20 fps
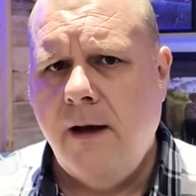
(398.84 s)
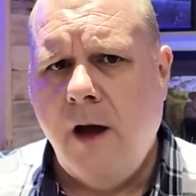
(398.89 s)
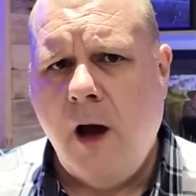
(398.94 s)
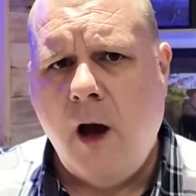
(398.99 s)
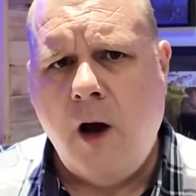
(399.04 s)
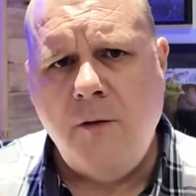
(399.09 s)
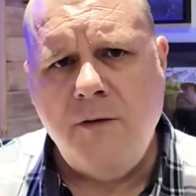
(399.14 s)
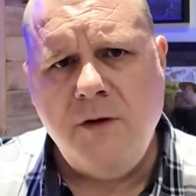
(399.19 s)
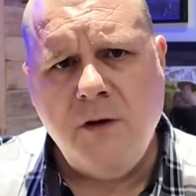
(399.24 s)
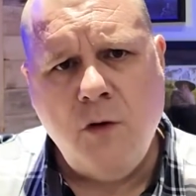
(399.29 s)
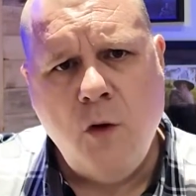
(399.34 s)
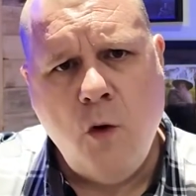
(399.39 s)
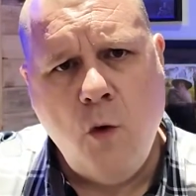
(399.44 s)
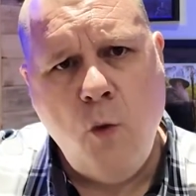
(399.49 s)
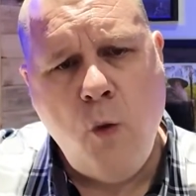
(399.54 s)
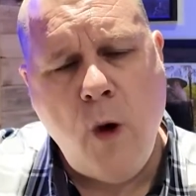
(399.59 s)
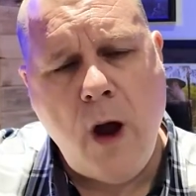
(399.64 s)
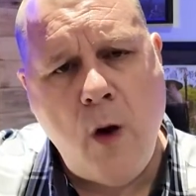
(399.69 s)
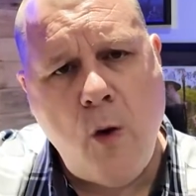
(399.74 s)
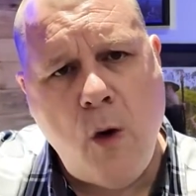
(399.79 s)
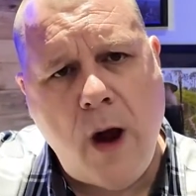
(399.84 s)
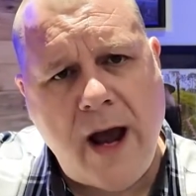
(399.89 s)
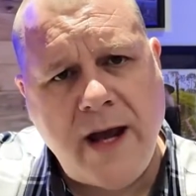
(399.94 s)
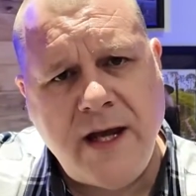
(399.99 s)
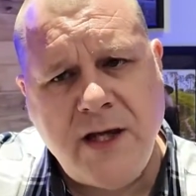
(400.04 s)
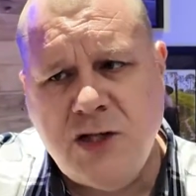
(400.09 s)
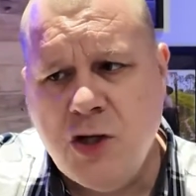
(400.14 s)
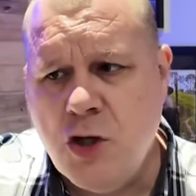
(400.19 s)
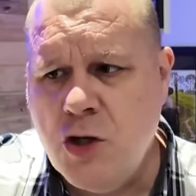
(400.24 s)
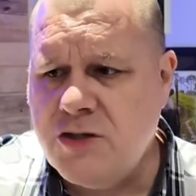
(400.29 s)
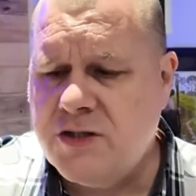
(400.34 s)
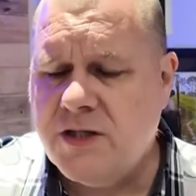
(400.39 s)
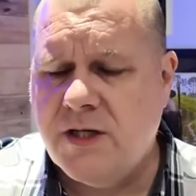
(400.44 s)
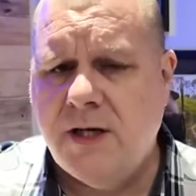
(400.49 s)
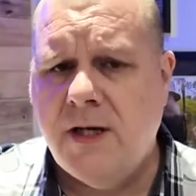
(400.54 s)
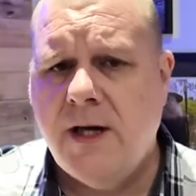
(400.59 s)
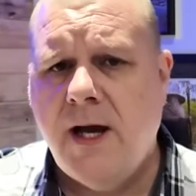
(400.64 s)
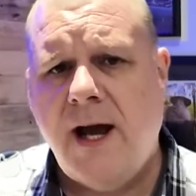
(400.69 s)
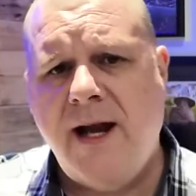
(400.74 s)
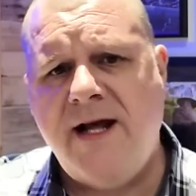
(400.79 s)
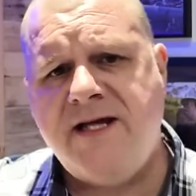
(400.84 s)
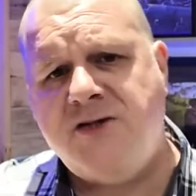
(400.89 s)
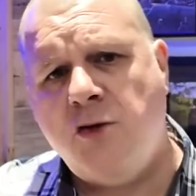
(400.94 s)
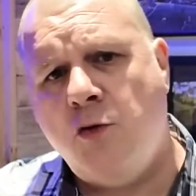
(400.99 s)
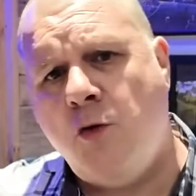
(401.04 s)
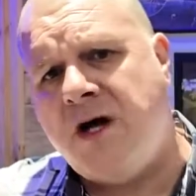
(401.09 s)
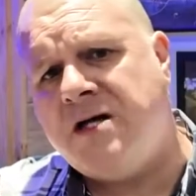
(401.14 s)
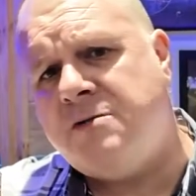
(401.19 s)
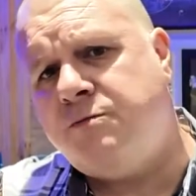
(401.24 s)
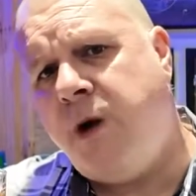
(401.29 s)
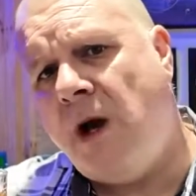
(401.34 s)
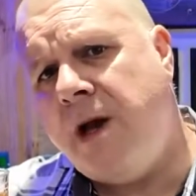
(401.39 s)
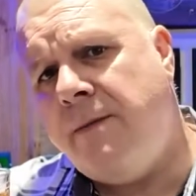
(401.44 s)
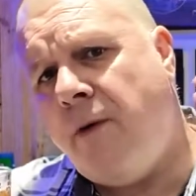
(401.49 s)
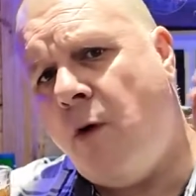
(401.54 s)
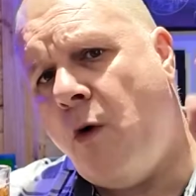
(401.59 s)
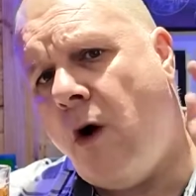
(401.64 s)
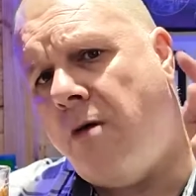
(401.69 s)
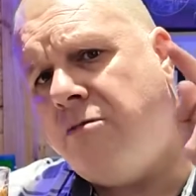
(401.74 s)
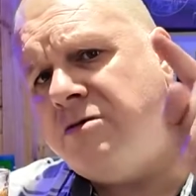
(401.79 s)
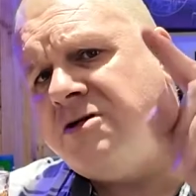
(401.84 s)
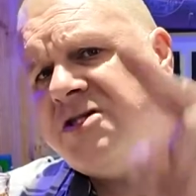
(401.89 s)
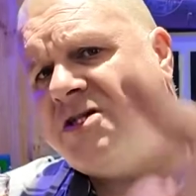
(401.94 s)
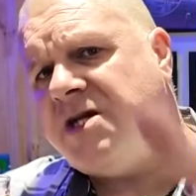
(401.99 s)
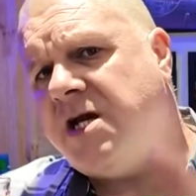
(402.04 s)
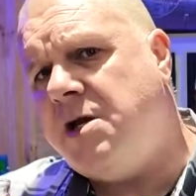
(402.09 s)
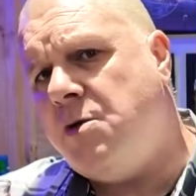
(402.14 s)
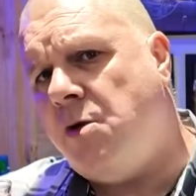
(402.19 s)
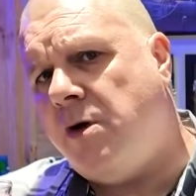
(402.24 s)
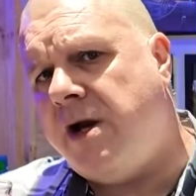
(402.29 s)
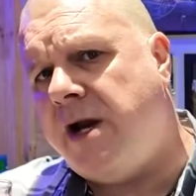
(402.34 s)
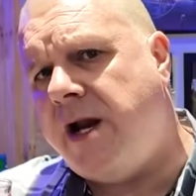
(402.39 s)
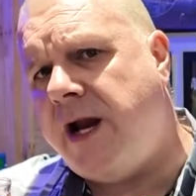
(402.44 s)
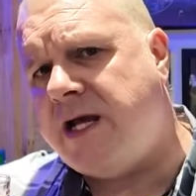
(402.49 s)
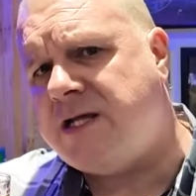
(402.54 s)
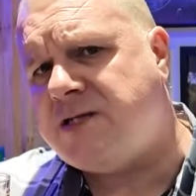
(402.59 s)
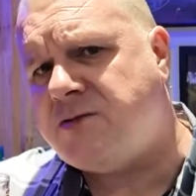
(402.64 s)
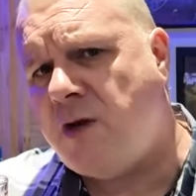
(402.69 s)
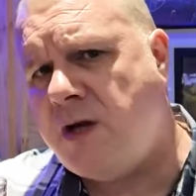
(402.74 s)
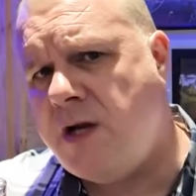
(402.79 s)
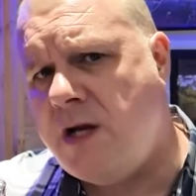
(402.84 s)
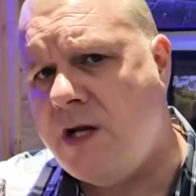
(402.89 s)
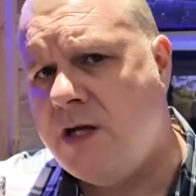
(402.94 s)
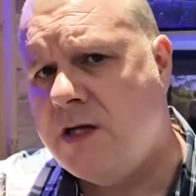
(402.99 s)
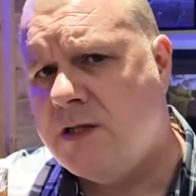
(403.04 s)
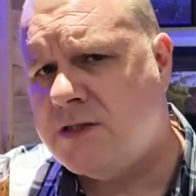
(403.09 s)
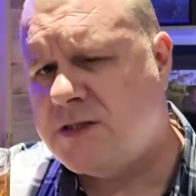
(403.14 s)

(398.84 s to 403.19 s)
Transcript: Hope you're all well and good. And as always, people, I will see you on the next one.